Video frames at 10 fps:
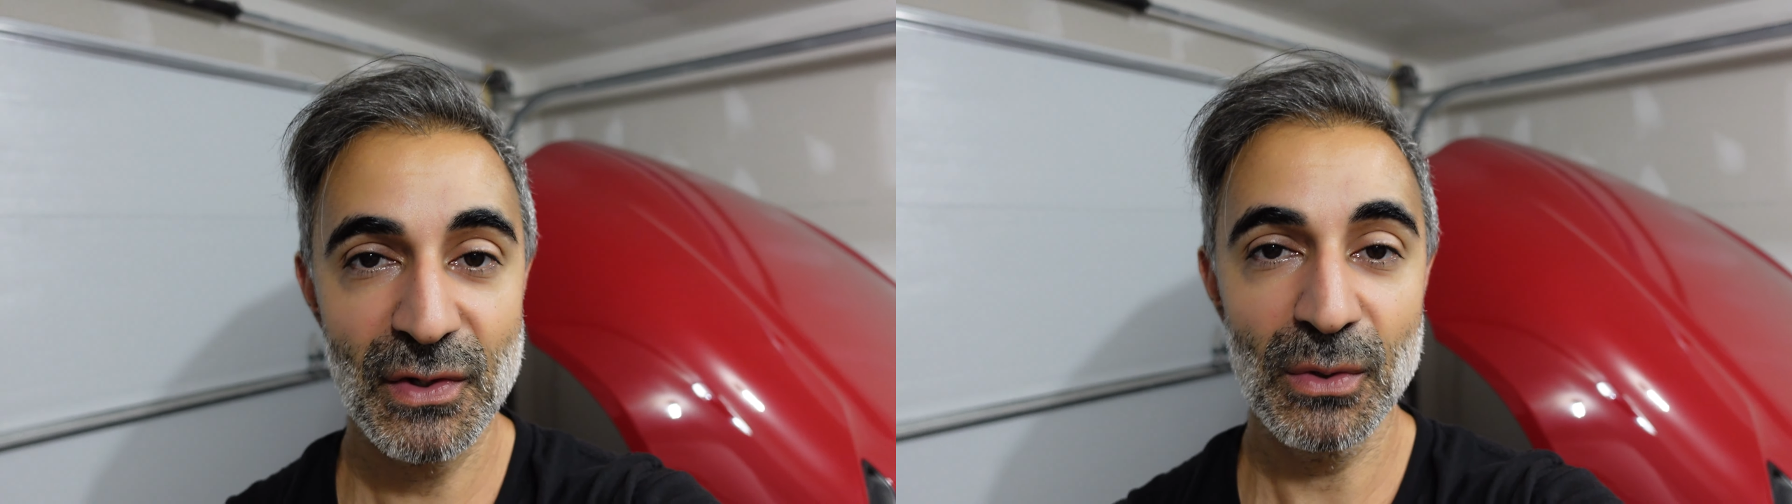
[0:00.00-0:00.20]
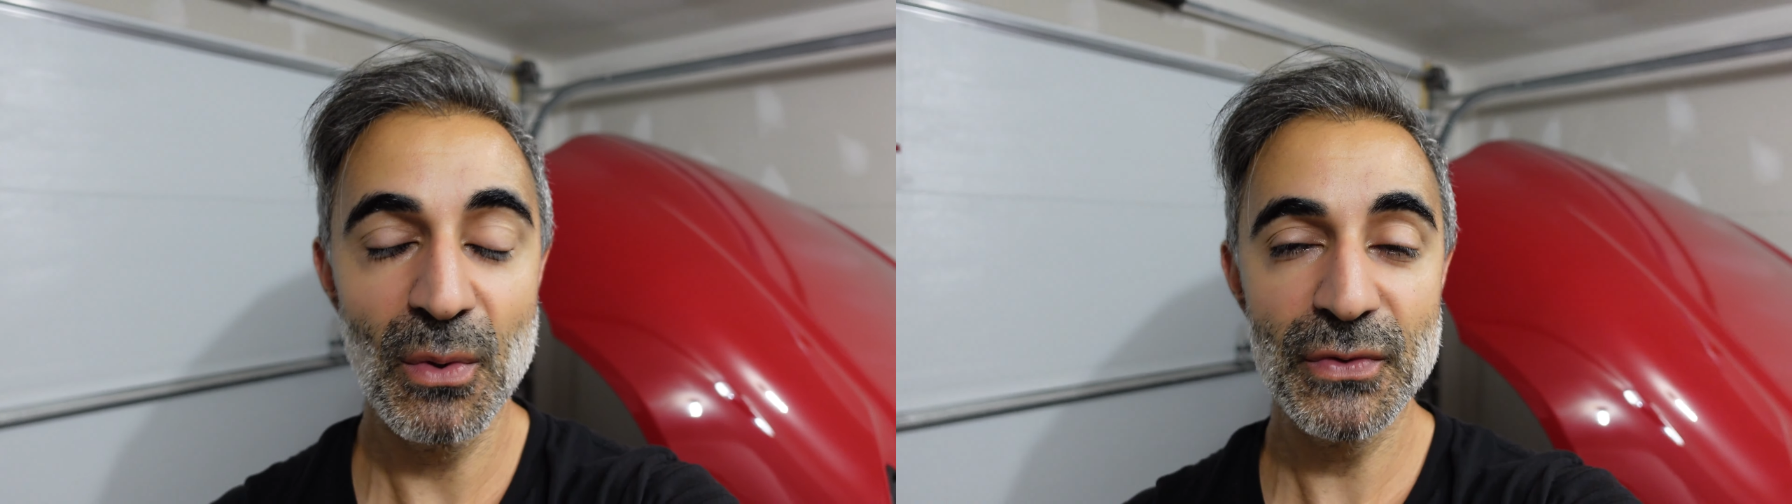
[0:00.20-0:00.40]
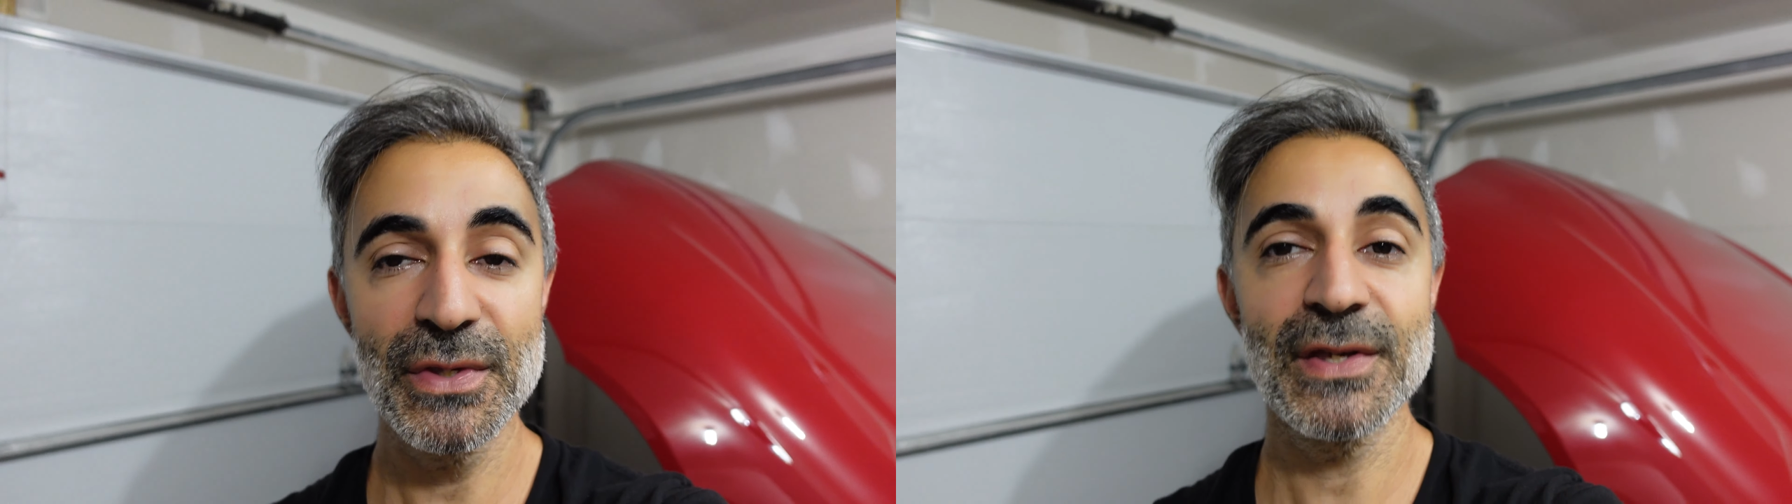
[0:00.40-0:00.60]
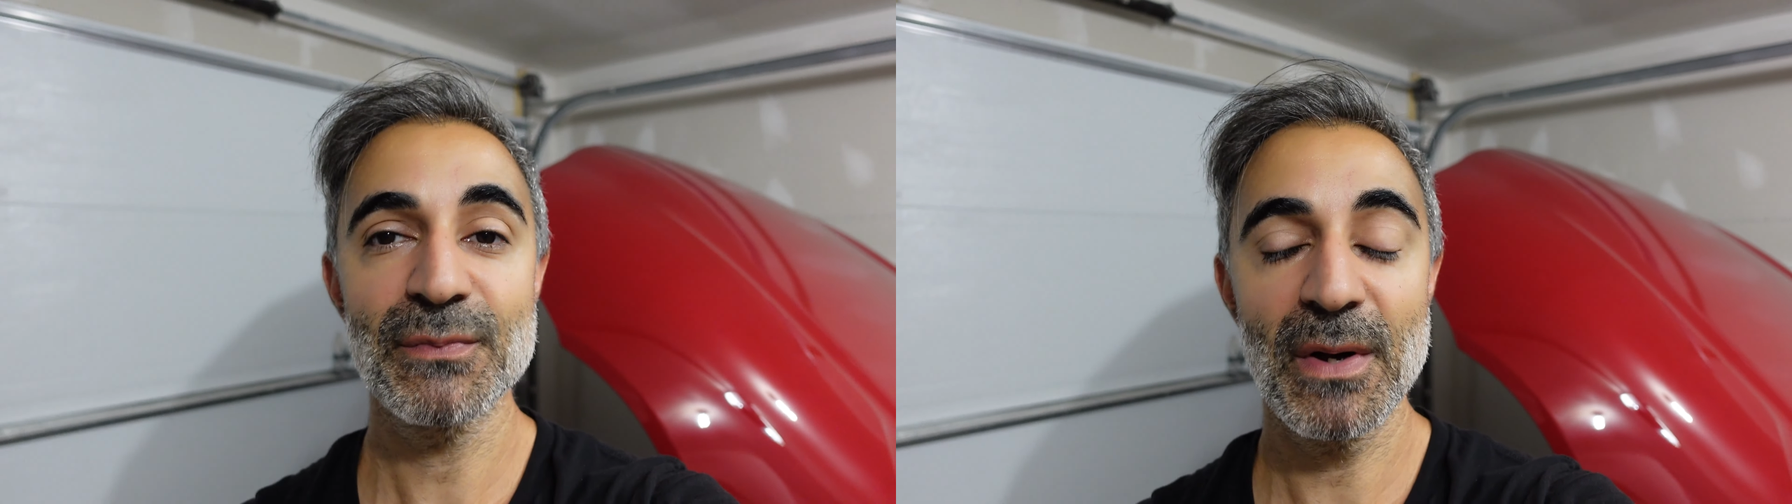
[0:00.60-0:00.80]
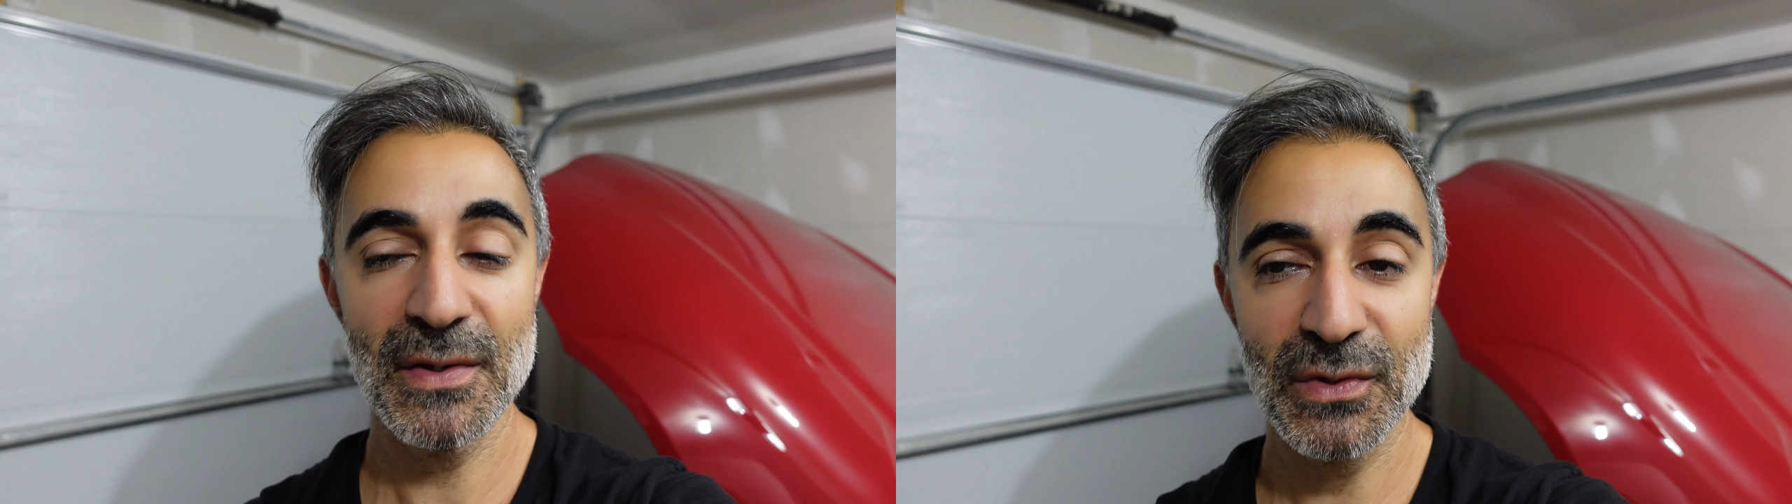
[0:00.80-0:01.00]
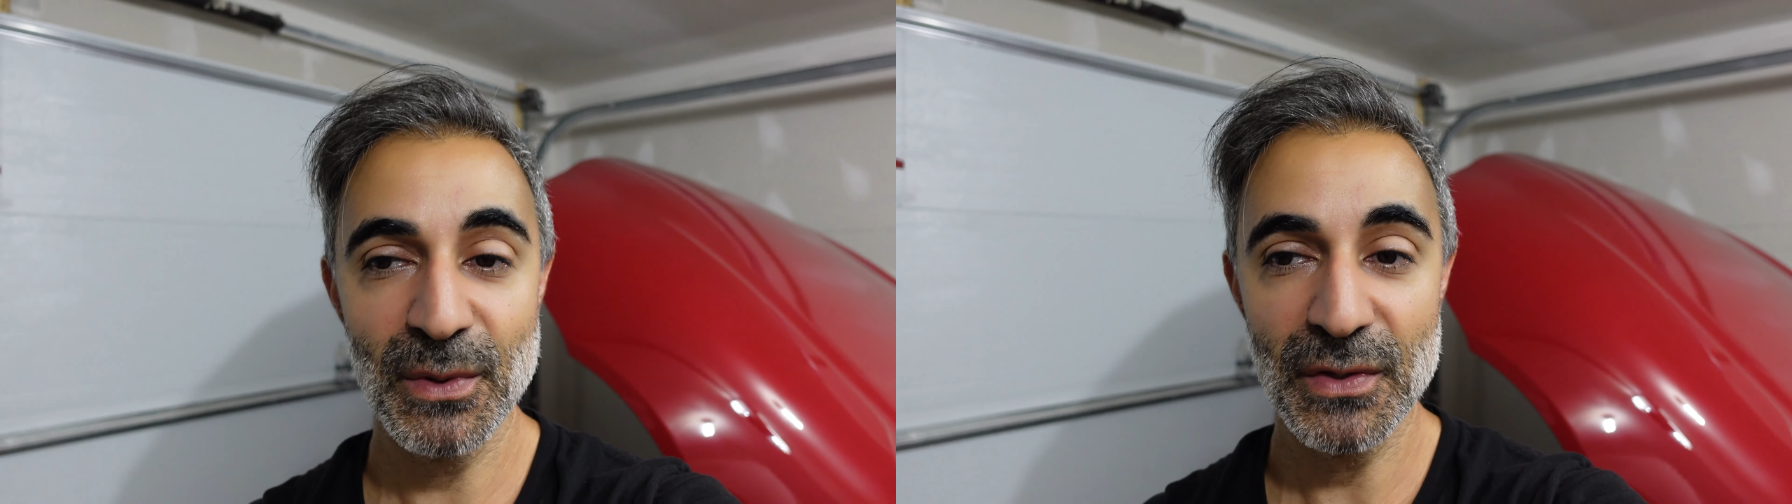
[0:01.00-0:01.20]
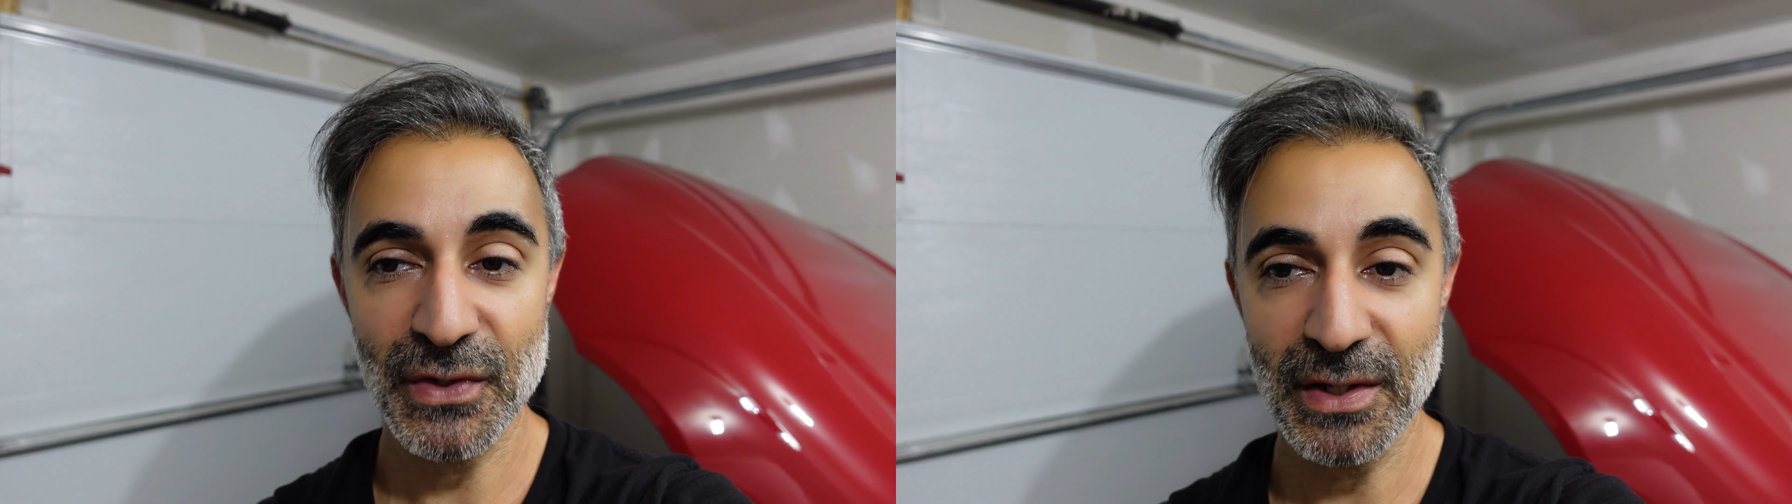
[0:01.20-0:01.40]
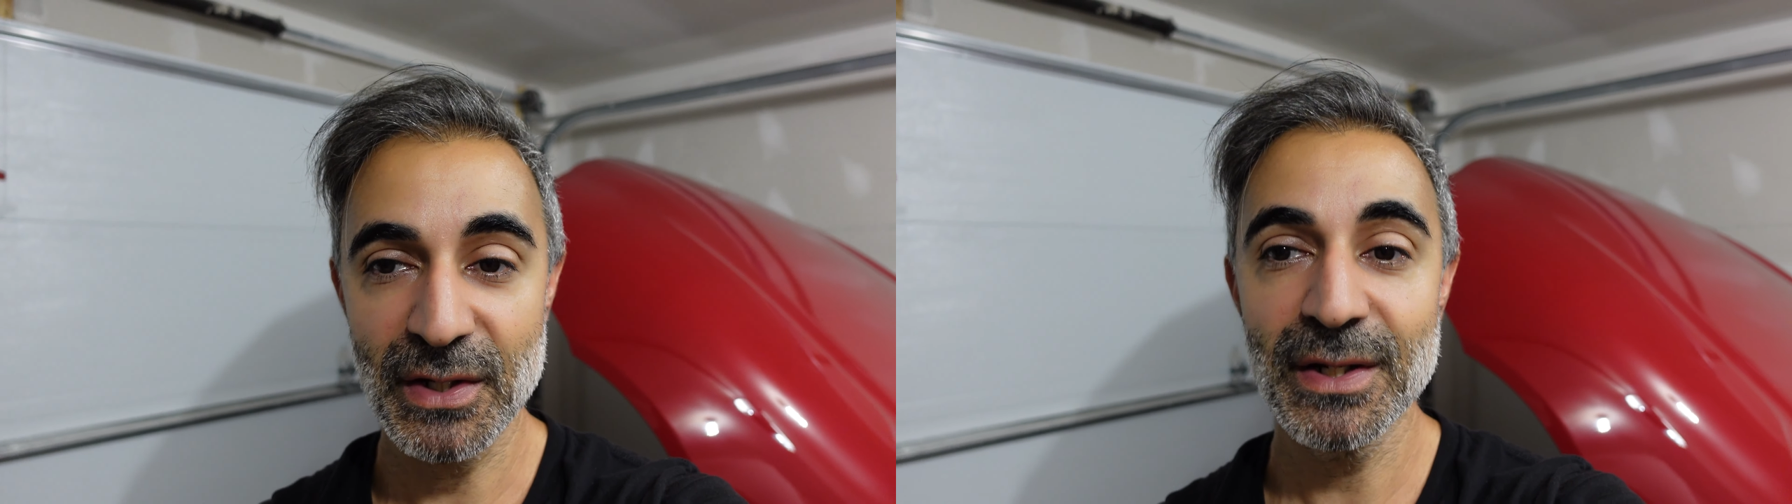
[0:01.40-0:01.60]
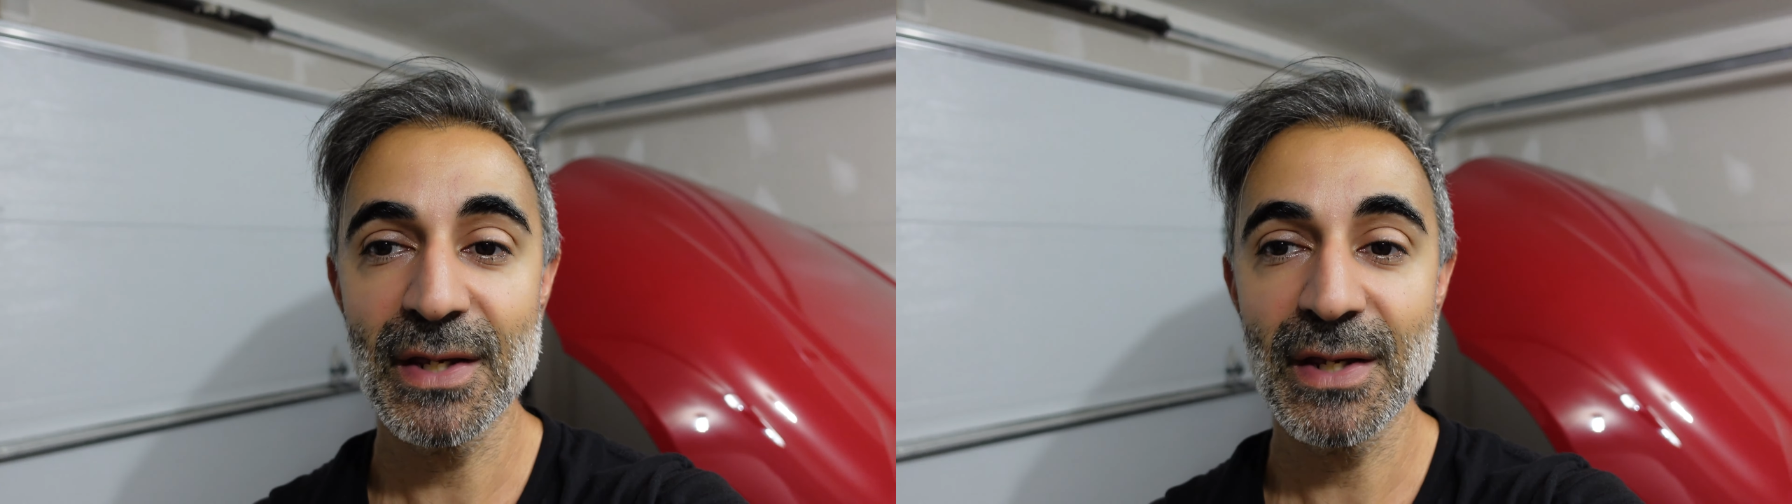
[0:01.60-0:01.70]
closely as possible as I could,